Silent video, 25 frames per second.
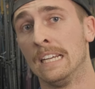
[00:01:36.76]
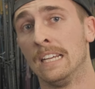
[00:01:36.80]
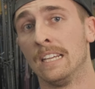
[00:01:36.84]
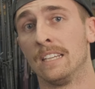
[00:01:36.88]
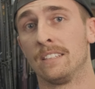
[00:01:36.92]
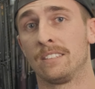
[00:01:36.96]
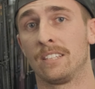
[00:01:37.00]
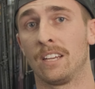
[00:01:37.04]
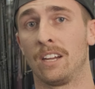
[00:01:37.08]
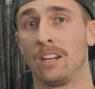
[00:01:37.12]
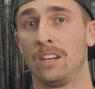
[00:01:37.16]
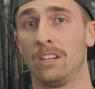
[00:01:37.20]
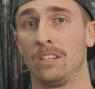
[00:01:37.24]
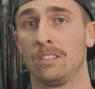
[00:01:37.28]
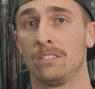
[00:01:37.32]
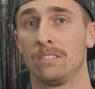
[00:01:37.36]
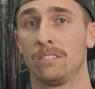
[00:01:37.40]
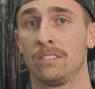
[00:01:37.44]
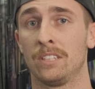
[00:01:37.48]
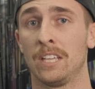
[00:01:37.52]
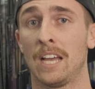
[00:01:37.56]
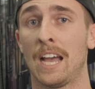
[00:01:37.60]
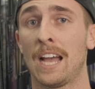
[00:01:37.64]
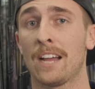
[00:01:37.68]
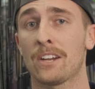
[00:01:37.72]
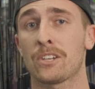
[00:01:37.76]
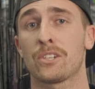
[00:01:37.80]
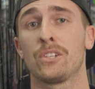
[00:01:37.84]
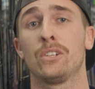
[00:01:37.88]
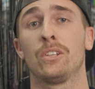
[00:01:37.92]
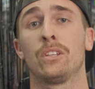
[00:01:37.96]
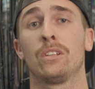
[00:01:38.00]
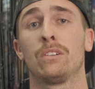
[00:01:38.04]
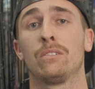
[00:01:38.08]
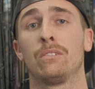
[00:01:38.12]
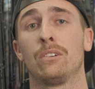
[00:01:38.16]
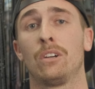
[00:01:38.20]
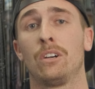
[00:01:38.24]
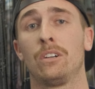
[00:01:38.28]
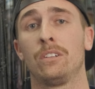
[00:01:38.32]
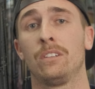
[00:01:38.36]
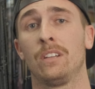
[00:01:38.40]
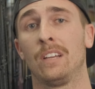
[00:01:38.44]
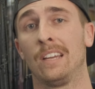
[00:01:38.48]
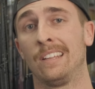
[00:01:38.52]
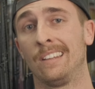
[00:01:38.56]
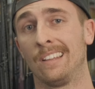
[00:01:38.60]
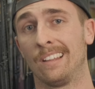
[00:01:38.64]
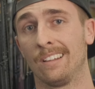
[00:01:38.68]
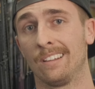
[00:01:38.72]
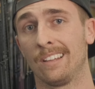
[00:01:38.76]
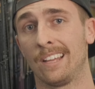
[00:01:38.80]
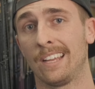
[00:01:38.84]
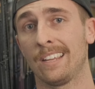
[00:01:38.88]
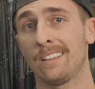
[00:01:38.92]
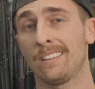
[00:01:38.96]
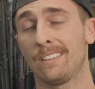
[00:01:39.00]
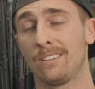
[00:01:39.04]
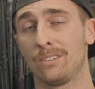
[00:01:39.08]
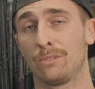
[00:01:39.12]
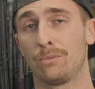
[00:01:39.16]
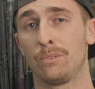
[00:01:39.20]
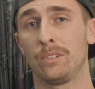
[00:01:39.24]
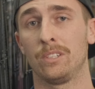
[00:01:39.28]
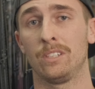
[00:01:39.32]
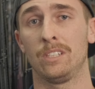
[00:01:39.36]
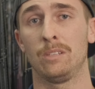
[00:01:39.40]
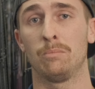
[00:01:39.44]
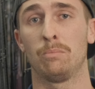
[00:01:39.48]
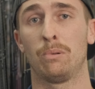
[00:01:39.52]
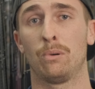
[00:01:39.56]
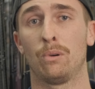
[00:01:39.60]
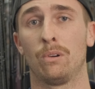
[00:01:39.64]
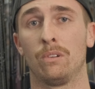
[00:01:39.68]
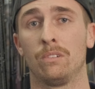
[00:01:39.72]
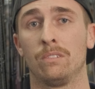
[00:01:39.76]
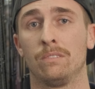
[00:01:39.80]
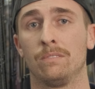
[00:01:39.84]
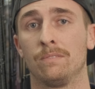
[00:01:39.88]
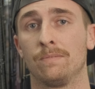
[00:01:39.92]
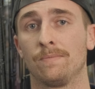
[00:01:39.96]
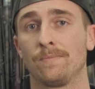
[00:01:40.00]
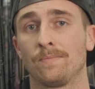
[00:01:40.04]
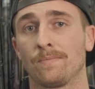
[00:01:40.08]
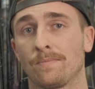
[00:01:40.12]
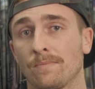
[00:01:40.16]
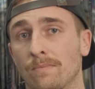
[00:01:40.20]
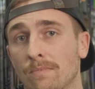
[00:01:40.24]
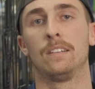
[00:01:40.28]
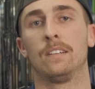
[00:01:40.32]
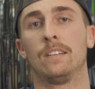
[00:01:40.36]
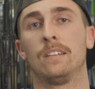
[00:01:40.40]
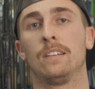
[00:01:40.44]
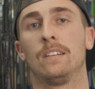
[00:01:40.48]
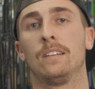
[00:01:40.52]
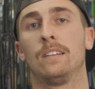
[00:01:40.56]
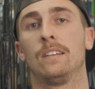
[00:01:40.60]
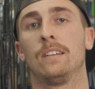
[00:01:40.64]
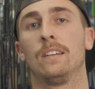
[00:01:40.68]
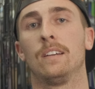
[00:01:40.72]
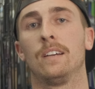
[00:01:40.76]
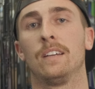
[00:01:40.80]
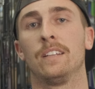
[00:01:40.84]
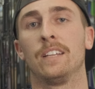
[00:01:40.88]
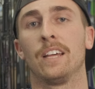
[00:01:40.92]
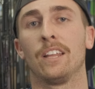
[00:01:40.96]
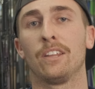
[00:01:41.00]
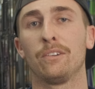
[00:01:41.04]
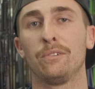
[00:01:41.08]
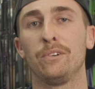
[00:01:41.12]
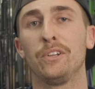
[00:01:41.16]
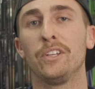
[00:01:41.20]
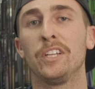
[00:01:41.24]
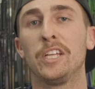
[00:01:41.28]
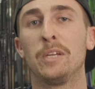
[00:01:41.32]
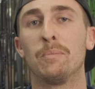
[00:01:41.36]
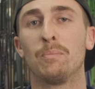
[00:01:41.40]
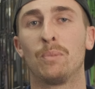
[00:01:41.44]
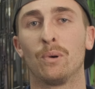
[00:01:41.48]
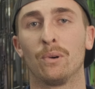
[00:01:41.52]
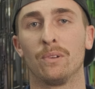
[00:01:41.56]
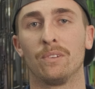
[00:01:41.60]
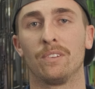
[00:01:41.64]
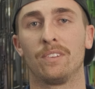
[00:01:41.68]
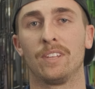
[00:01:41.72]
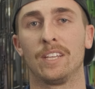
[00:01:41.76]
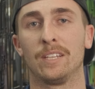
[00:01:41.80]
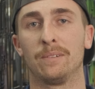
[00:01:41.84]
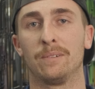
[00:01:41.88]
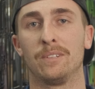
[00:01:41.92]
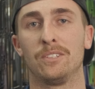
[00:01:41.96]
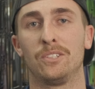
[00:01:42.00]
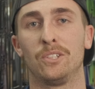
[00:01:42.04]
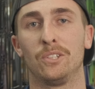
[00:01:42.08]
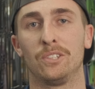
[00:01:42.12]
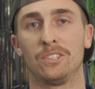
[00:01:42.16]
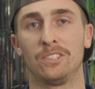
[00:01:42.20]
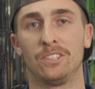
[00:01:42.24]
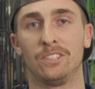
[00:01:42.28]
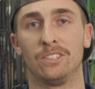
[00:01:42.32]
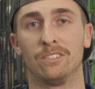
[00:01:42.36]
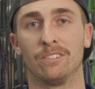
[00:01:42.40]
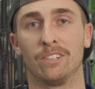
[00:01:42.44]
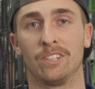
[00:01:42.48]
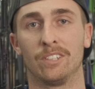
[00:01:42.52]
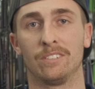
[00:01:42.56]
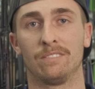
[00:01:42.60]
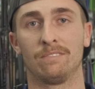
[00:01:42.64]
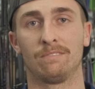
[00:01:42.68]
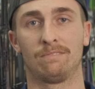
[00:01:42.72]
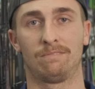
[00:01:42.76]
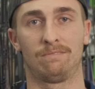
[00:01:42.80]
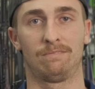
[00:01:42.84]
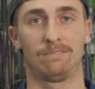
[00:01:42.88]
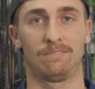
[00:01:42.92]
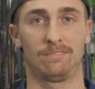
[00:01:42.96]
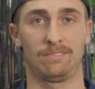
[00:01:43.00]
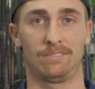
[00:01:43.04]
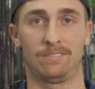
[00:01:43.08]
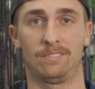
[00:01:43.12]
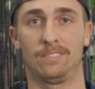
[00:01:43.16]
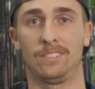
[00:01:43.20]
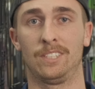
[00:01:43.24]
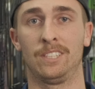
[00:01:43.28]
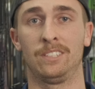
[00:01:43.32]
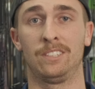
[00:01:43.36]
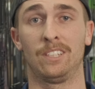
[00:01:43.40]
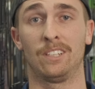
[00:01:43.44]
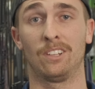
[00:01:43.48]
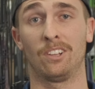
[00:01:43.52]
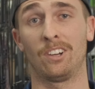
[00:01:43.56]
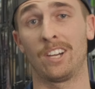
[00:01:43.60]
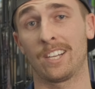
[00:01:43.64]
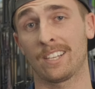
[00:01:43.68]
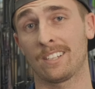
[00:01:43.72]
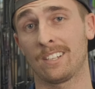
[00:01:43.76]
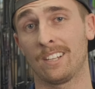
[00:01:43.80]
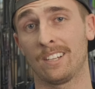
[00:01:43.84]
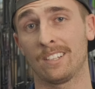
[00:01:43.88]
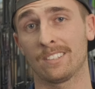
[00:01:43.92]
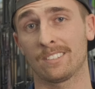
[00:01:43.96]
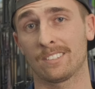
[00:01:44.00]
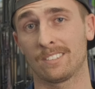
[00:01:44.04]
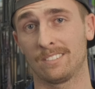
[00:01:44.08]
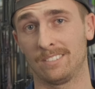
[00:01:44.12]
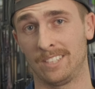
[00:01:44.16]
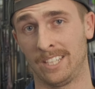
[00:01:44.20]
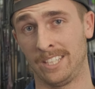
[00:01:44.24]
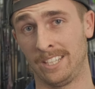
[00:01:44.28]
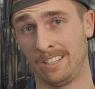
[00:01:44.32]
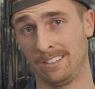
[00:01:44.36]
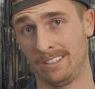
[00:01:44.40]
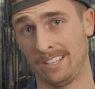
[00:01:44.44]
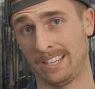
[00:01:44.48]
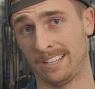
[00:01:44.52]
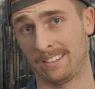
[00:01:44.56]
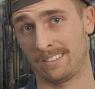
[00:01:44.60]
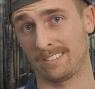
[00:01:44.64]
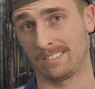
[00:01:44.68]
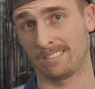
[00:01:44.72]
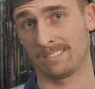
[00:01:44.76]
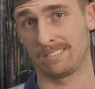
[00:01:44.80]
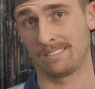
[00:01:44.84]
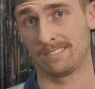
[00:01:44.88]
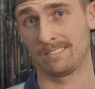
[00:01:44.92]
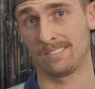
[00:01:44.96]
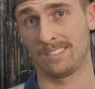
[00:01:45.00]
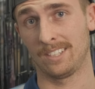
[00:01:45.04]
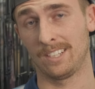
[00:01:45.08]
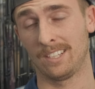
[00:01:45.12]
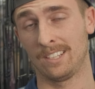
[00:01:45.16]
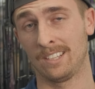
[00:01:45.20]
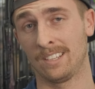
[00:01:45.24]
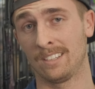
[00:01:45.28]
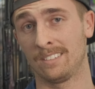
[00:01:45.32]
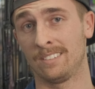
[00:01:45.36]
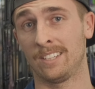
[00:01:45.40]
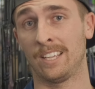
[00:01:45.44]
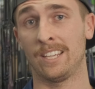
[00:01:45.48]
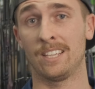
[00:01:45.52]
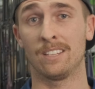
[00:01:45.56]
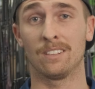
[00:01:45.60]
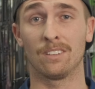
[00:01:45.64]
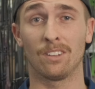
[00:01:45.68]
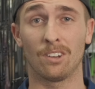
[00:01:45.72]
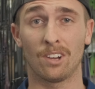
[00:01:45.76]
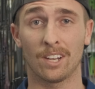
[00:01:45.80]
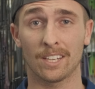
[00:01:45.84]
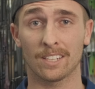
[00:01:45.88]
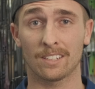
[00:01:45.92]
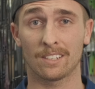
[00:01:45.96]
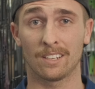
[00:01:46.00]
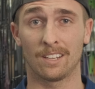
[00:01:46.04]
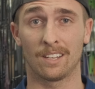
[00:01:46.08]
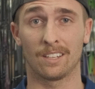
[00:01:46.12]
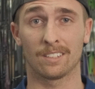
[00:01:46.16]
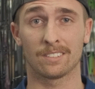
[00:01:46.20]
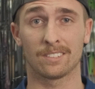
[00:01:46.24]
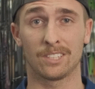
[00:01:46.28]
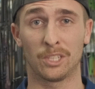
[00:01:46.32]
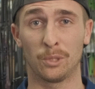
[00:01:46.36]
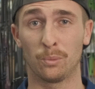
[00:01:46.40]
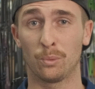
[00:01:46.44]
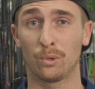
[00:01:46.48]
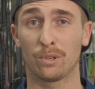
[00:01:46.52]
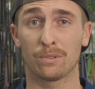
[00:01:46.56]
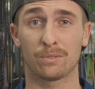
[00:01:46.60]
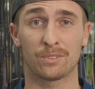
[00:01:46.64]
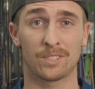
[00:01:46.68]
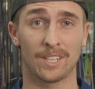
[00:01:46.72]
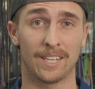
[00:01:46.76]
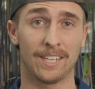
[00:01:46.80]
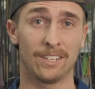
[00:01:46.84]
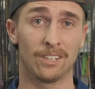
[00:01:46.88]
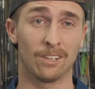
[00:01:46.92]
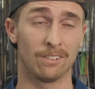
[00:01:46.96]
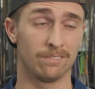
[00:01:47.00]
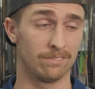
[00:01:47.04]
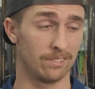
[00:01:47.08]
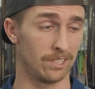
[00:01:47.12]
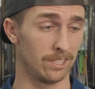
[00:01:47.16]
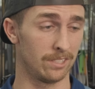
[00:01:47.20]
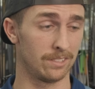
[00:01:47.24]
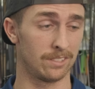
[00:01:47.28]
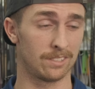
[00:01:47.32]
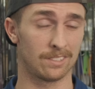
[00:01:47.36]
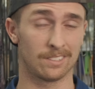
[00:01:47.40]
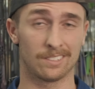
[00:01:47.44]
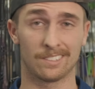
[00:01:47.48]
So the action of the rod and the length is really important. Another really important thing when choosing your rod is your line class and your length. Now your line class you would have seen on rods.